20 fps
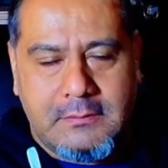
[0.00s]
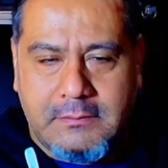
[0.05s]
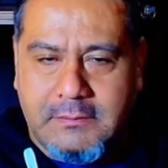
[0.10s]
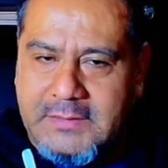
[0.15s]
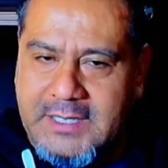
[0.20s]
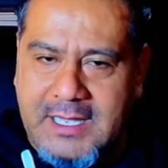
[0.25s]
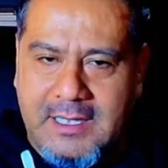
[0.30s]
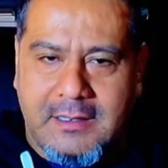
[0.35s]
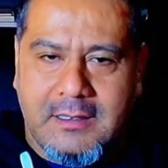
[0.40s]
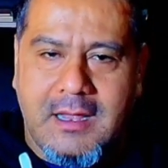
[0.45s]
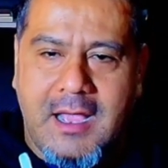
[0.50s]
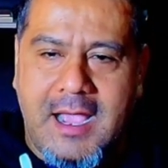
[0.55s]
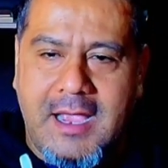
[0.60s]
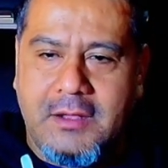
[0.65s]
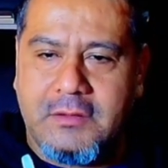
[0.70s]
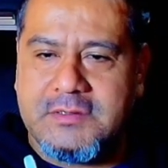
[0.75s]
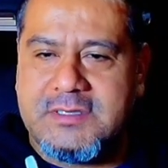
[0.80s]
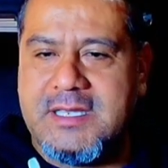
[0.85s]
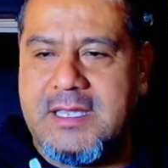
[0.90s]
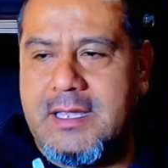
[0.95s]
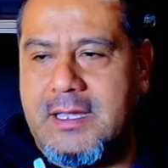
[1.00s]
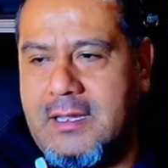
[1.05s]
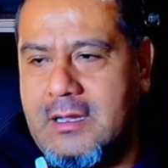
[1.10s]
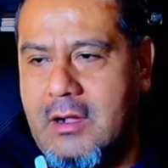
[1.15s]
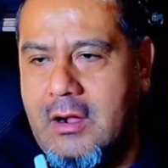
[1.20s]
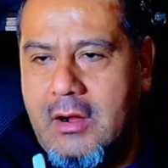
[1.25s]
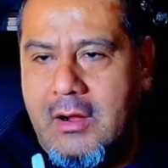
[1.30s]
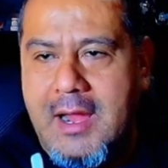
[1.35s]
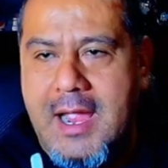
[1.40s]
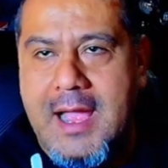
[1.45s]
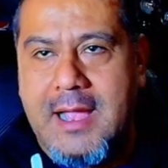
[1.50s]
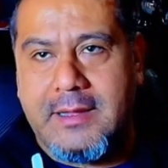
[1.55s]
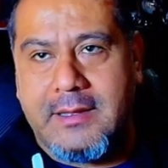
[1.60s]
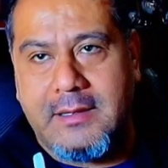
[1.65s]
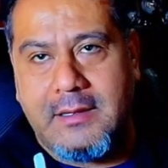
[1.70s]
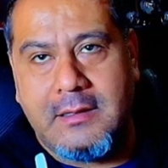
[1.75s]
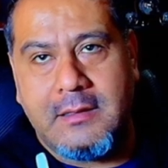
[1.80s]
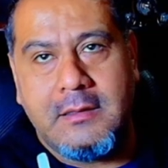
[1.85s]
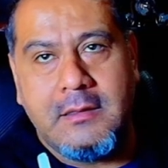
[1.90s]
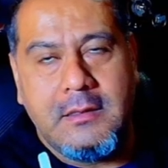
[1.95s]
again iot car
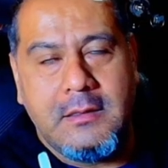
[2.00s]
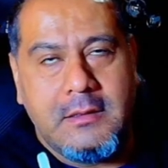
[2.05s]
hacking